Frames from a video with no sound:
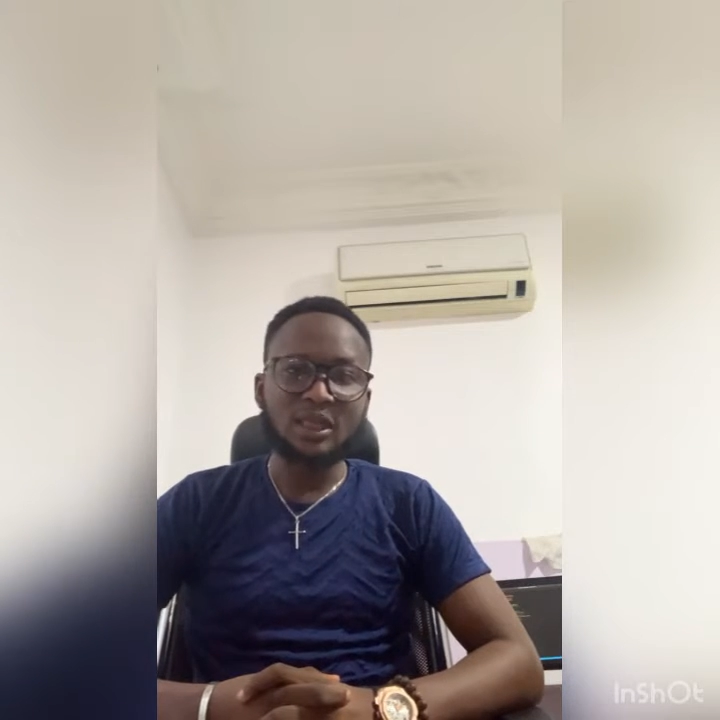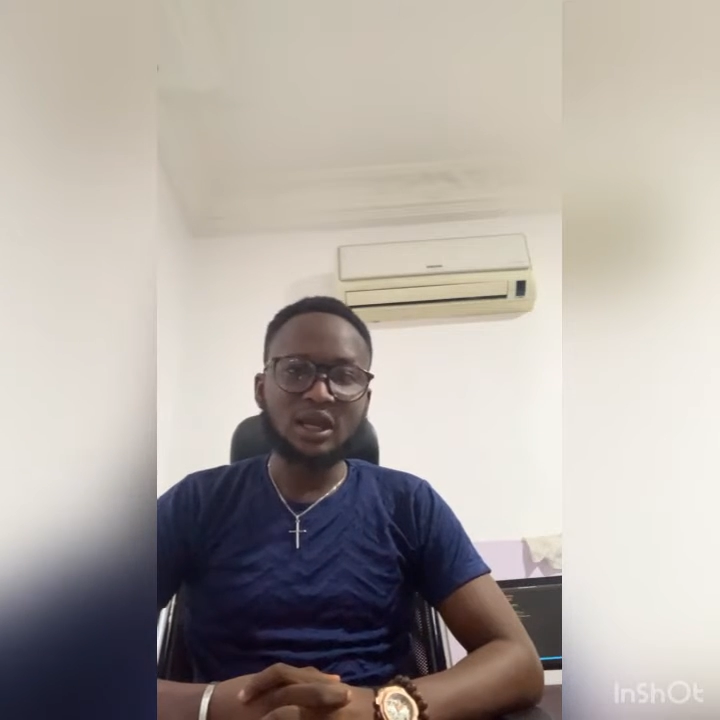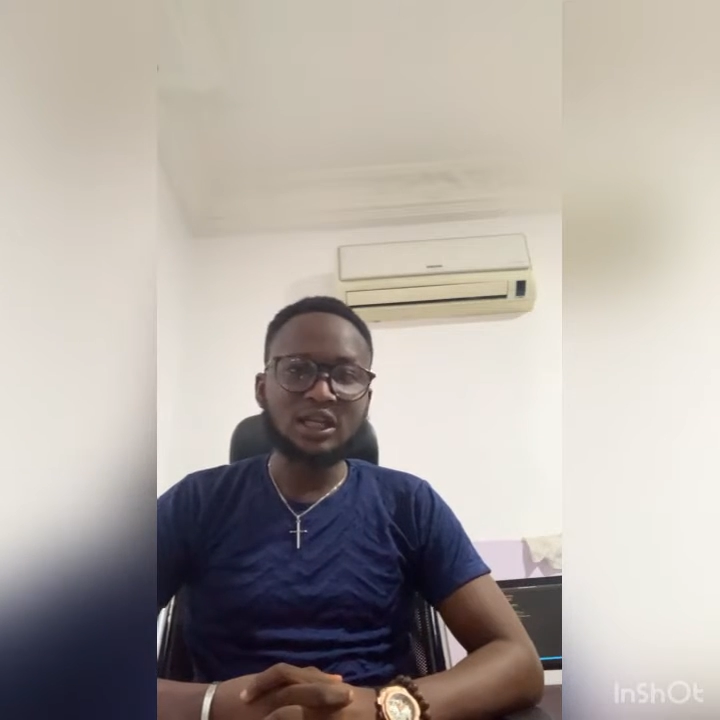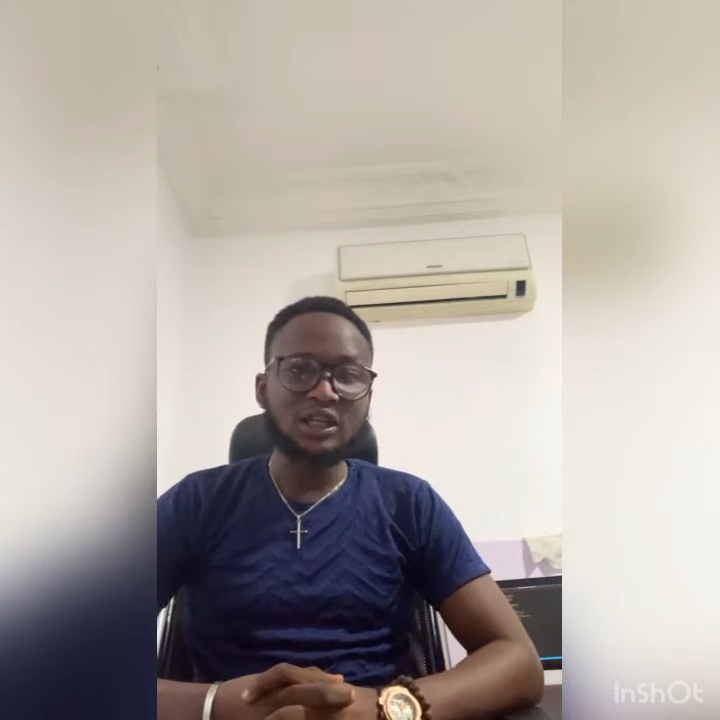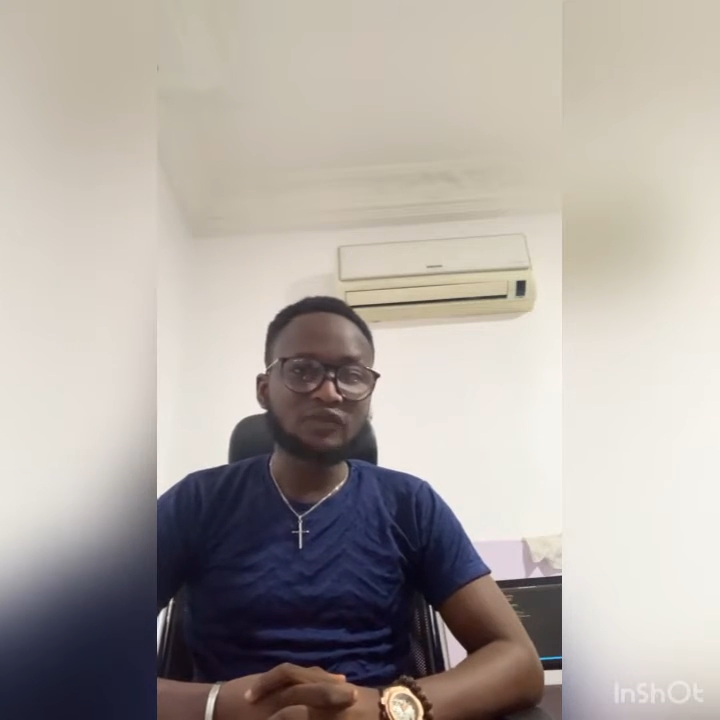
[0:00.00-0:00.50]

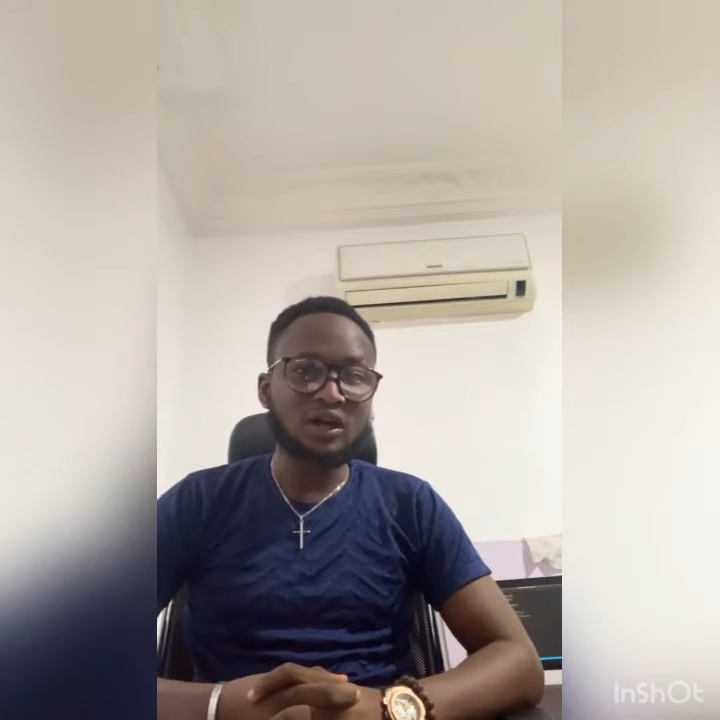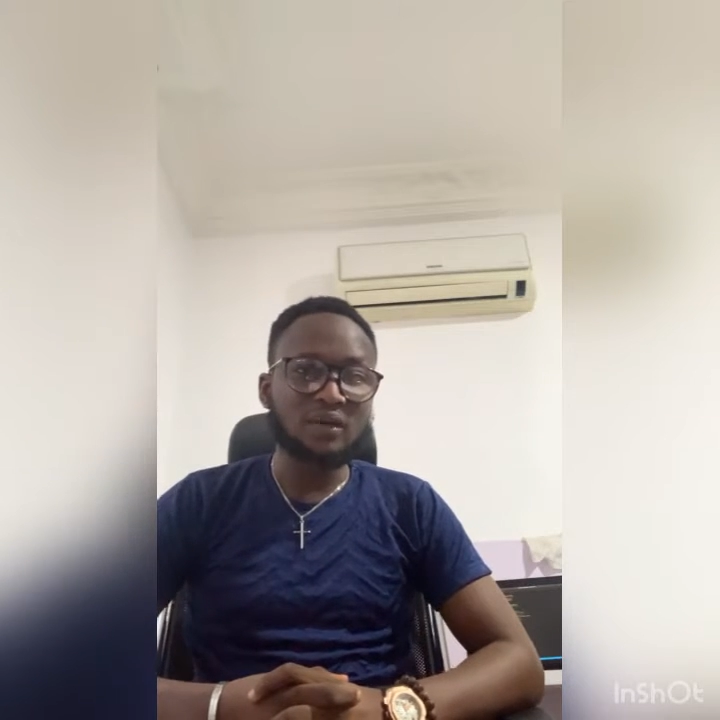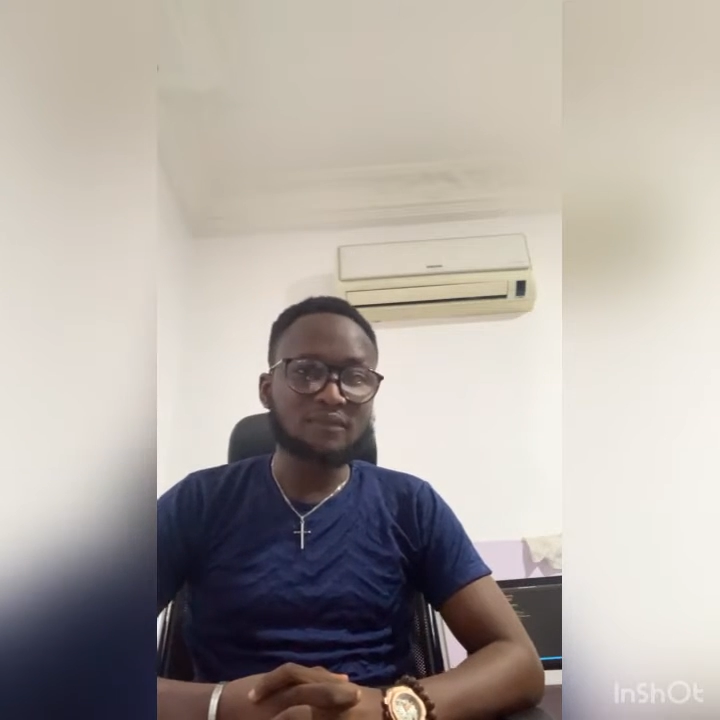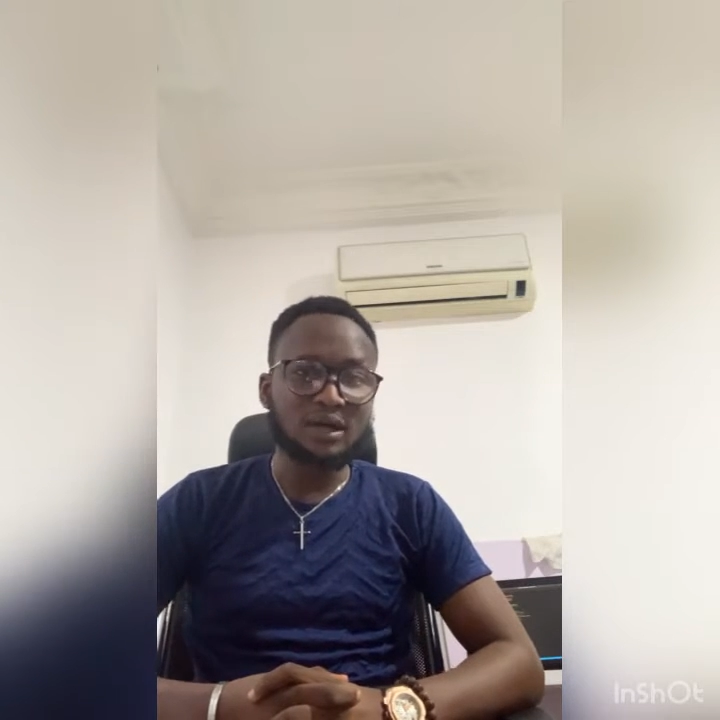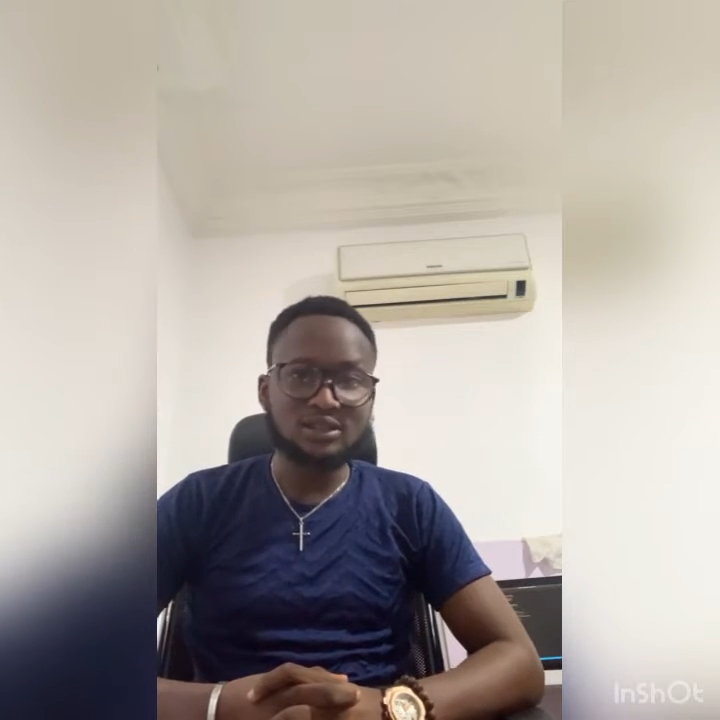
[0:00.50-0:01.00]
in different
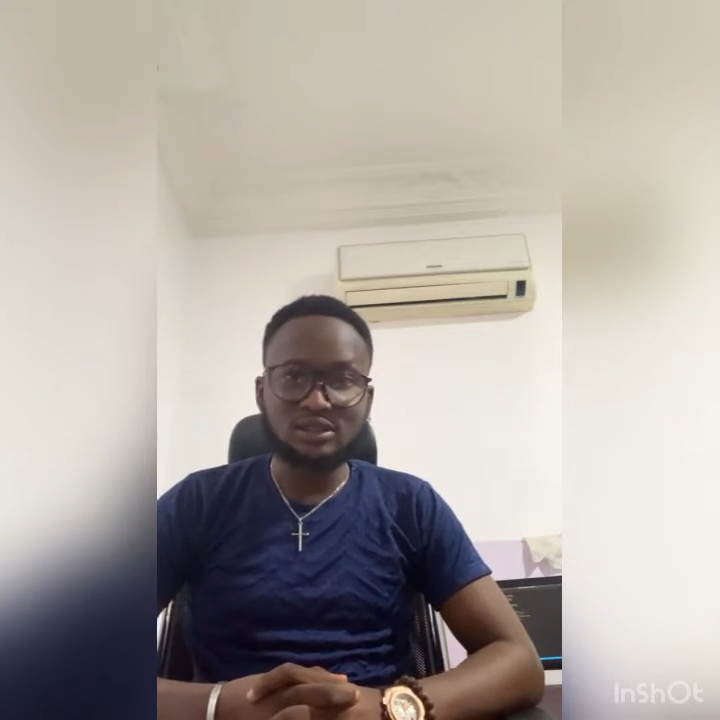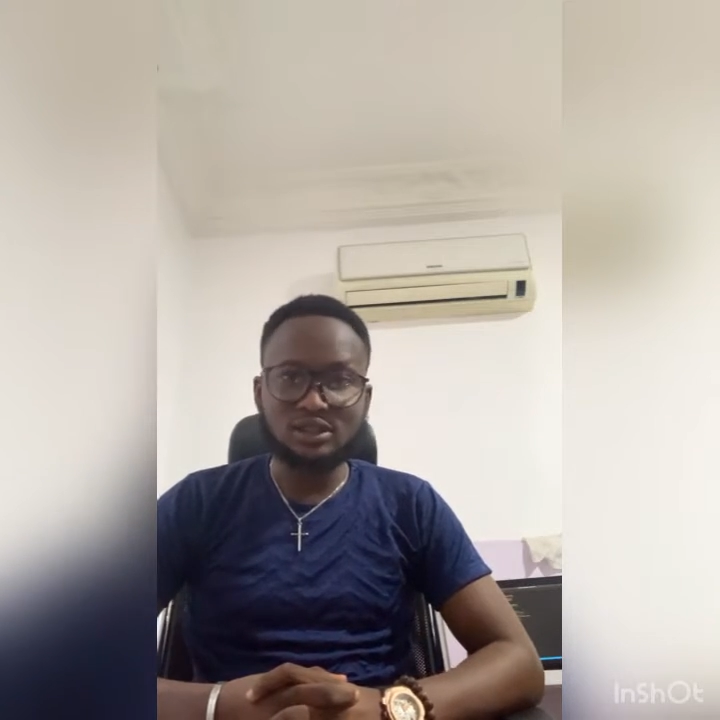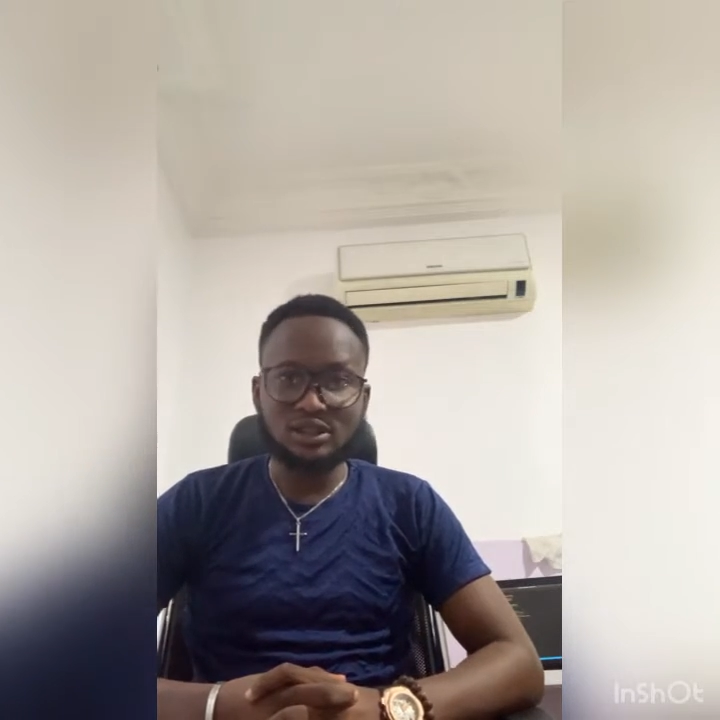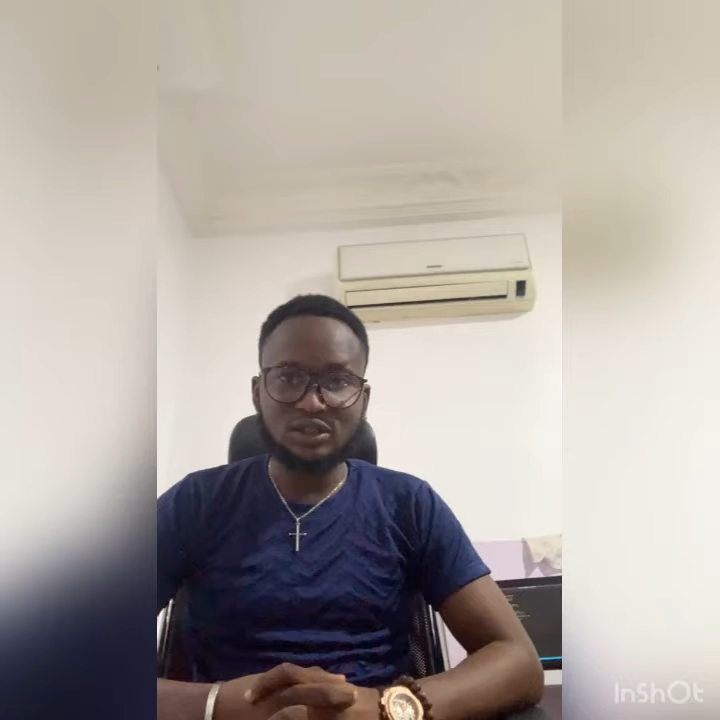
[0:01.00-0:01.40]
capacity